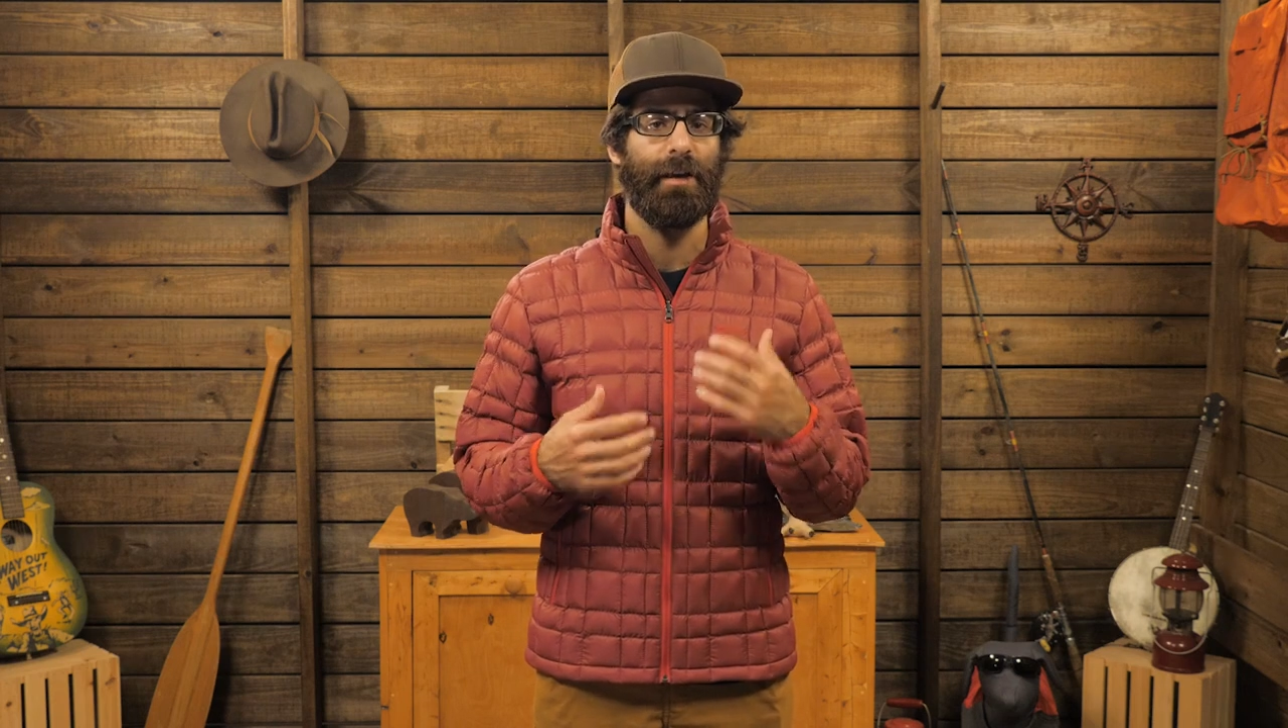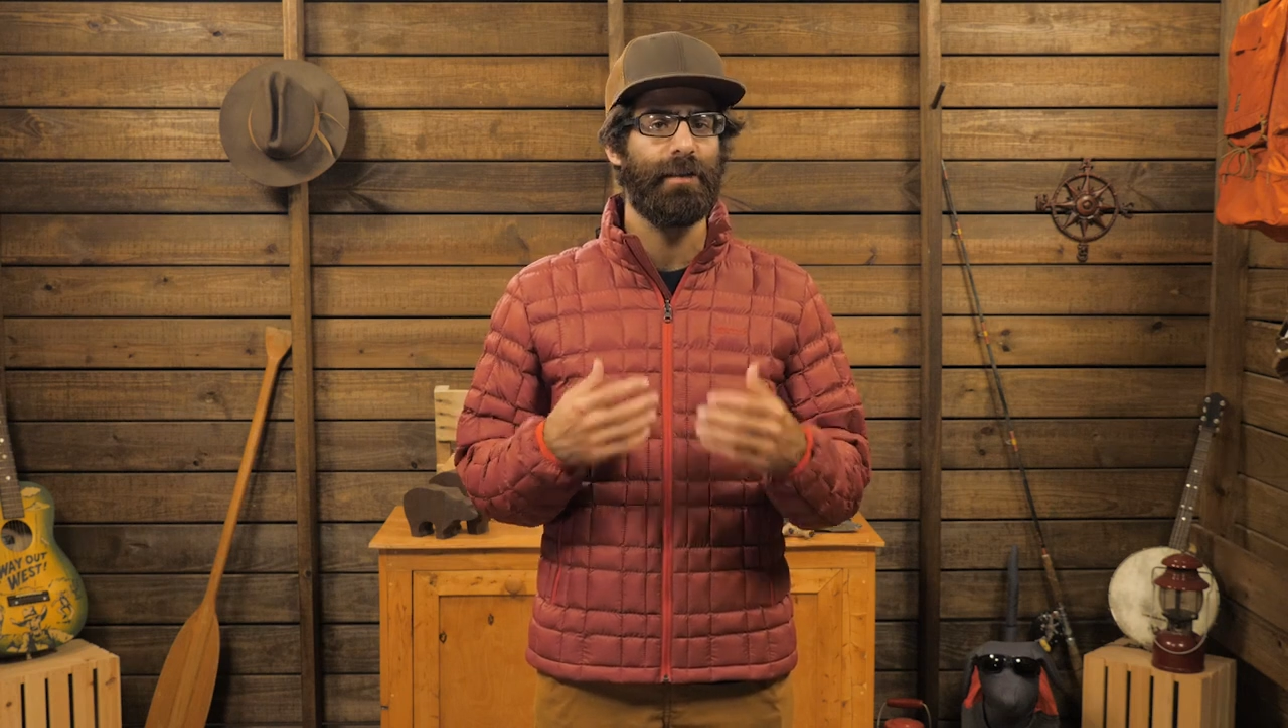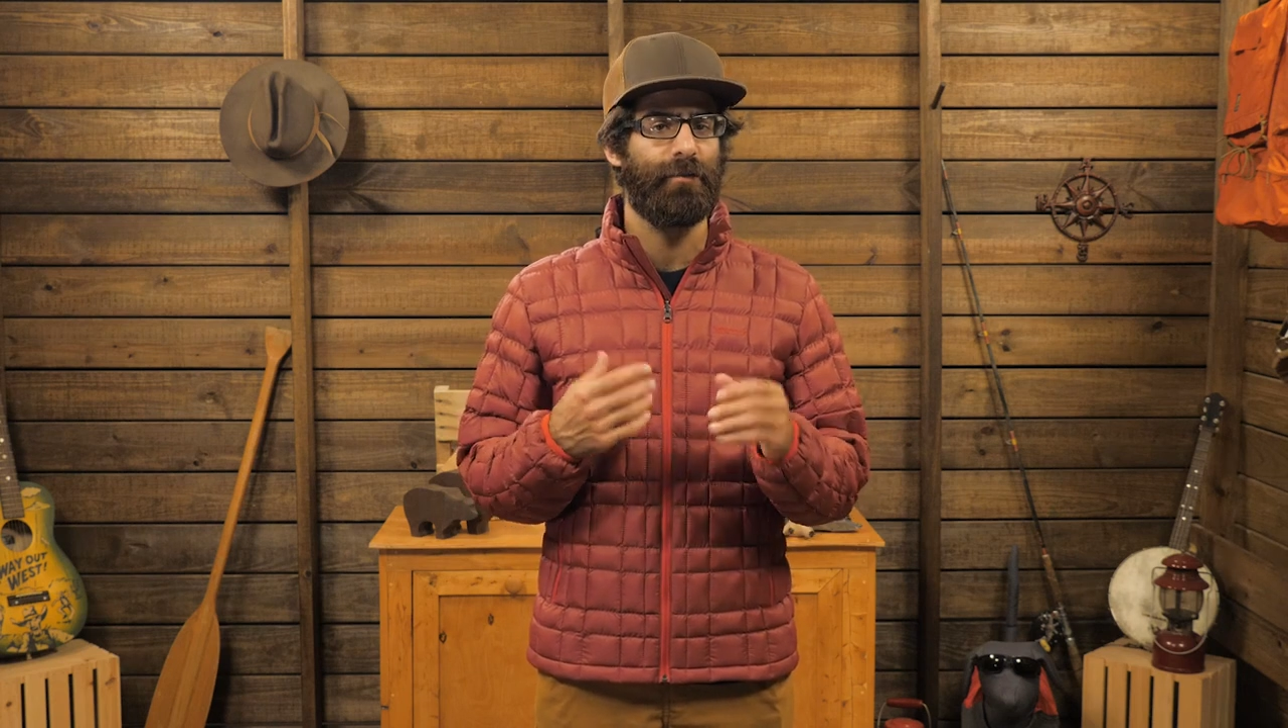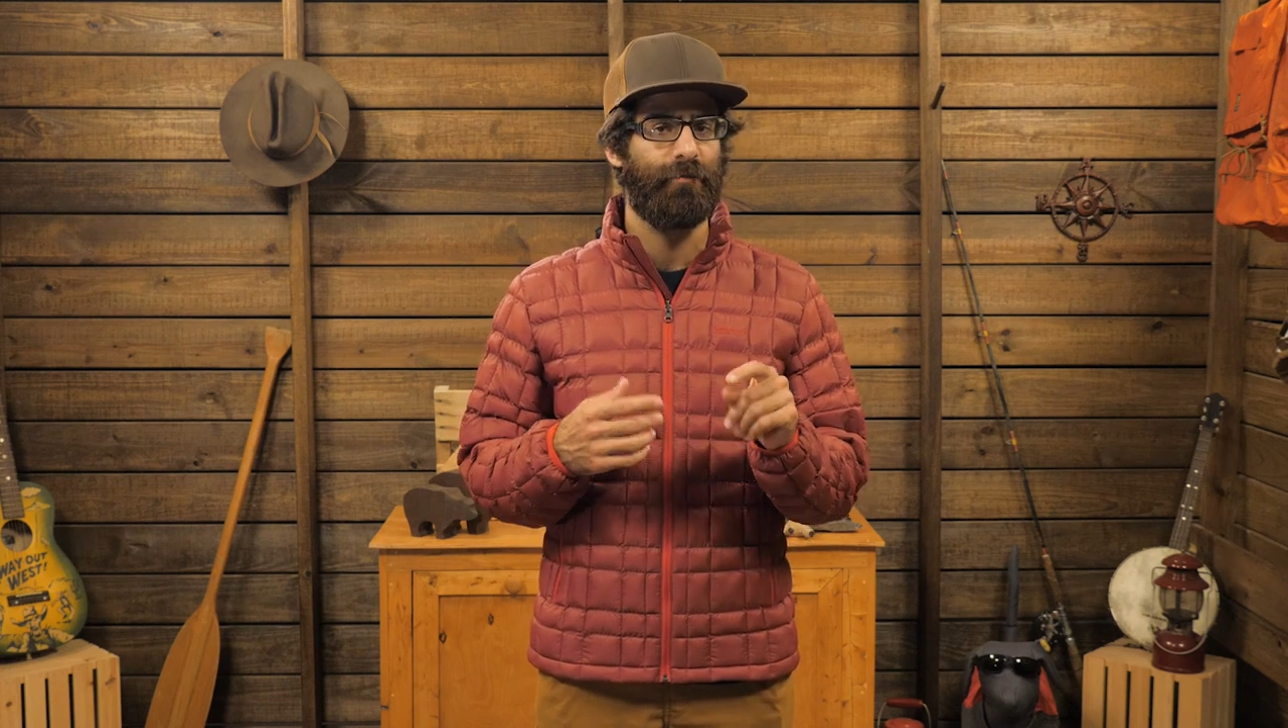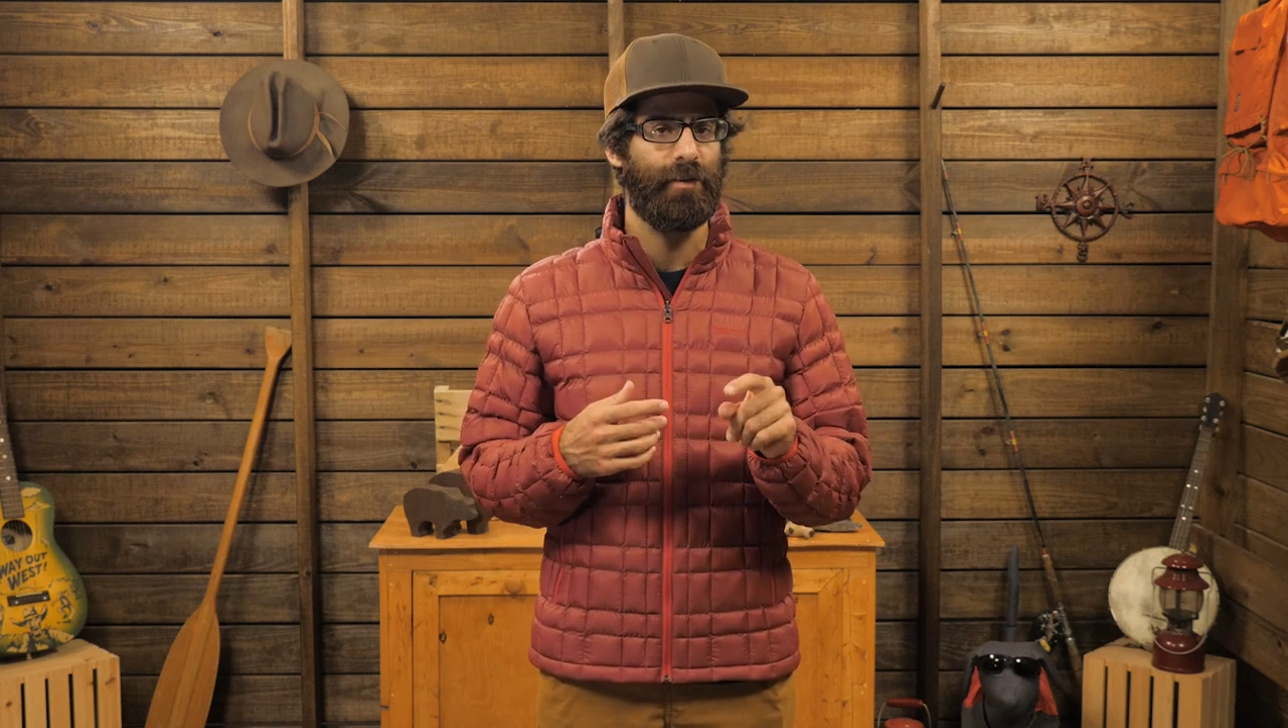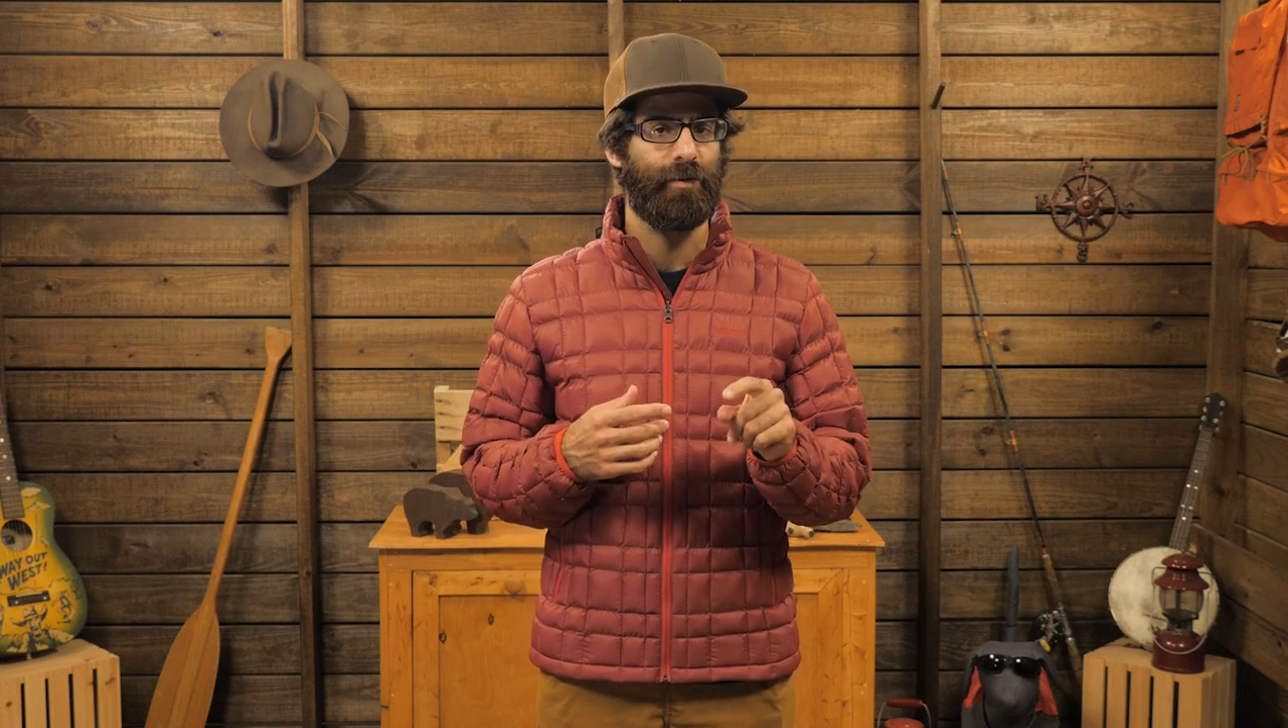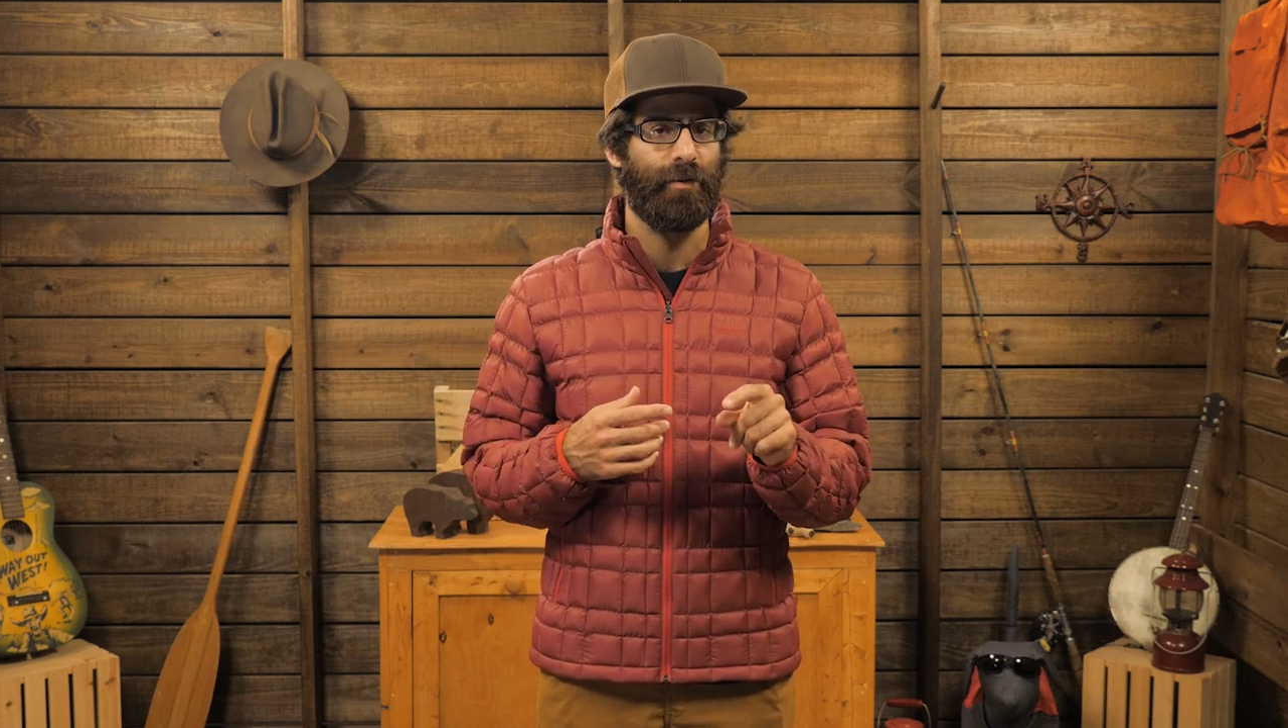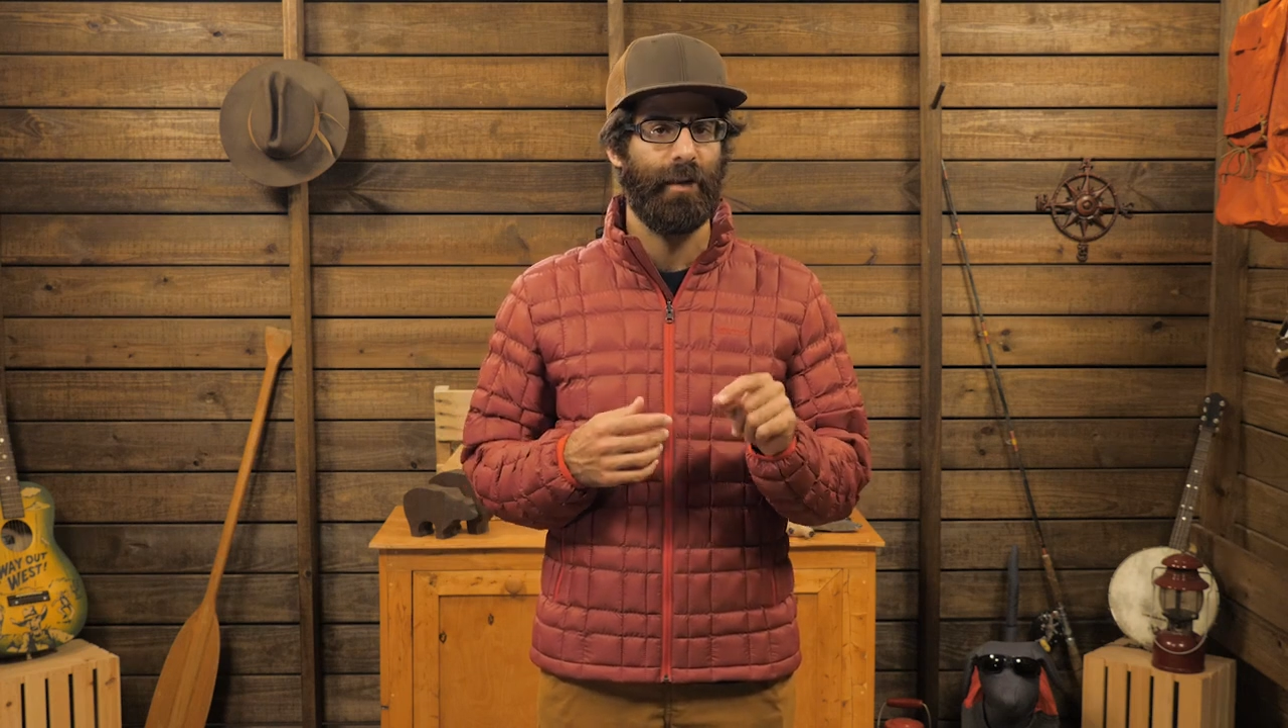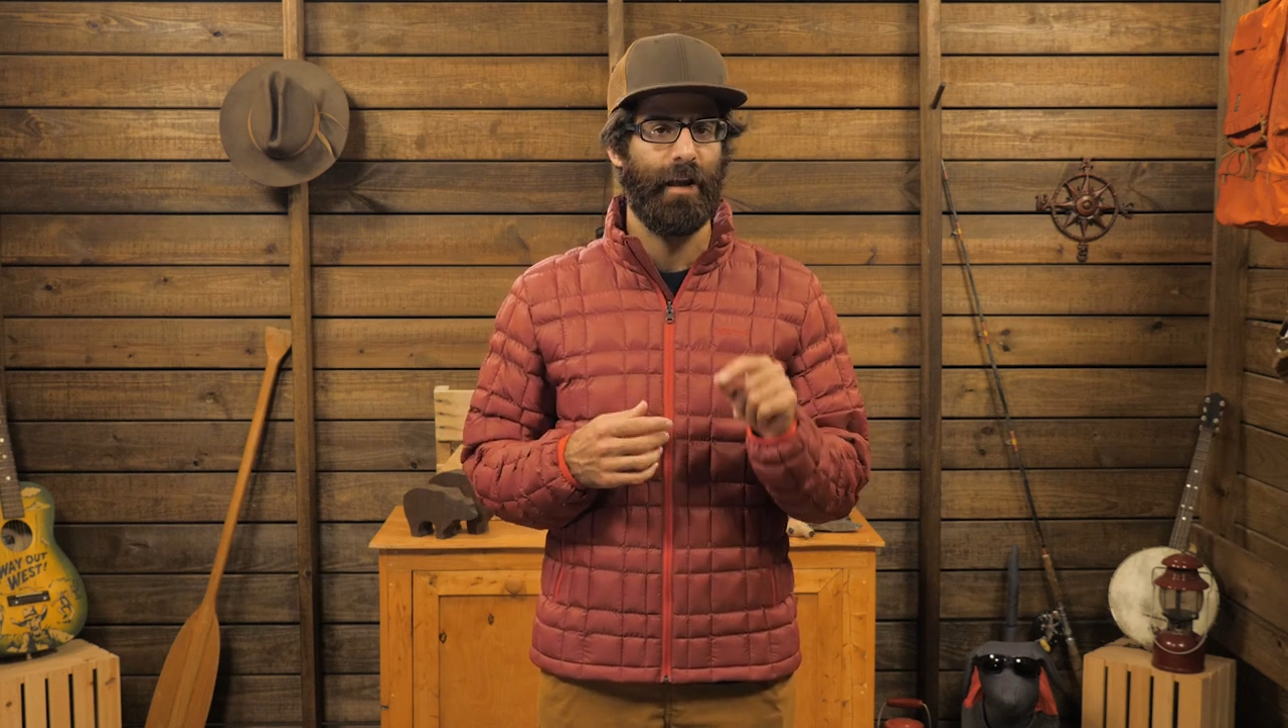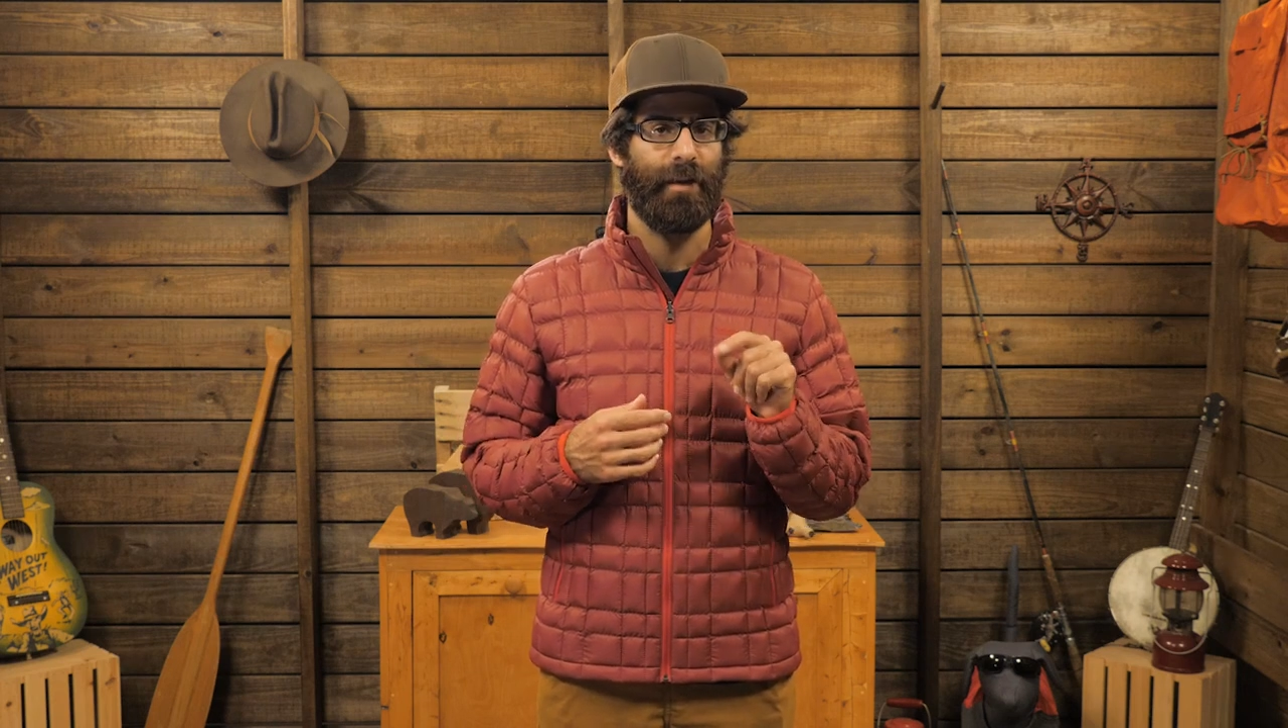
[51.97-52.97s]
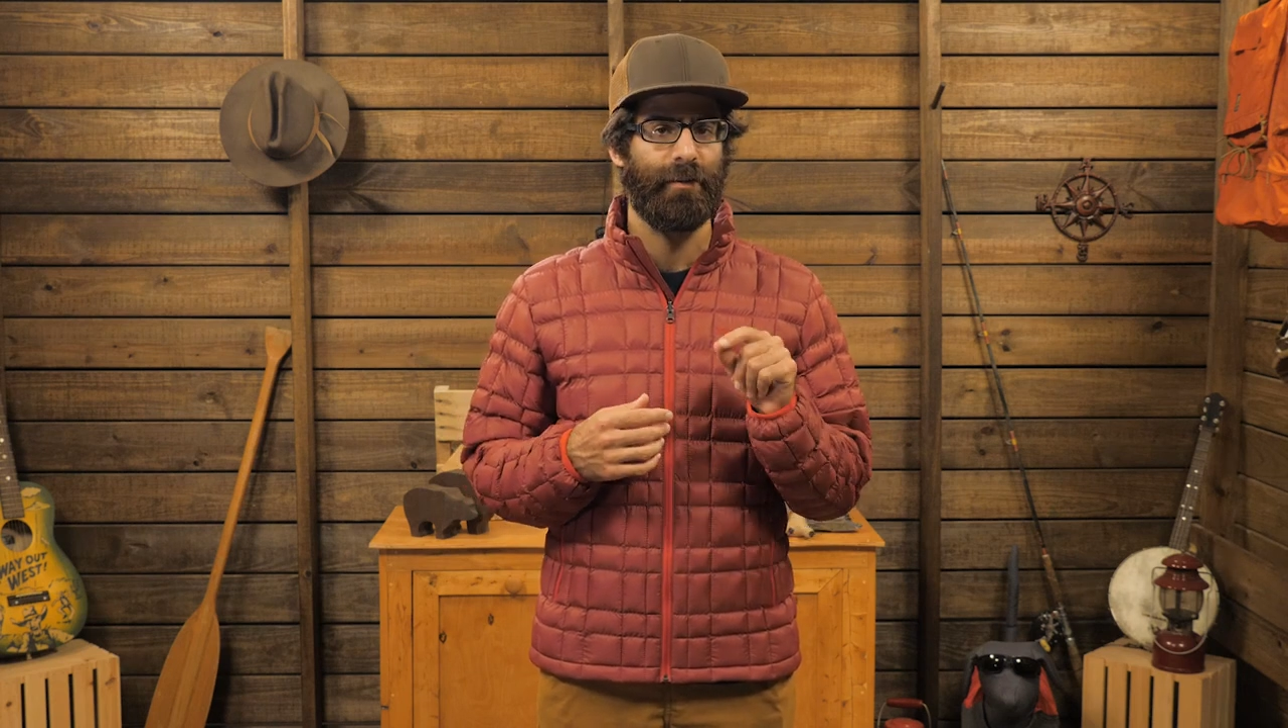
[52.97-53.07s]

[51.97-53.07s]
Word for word: is a feature that I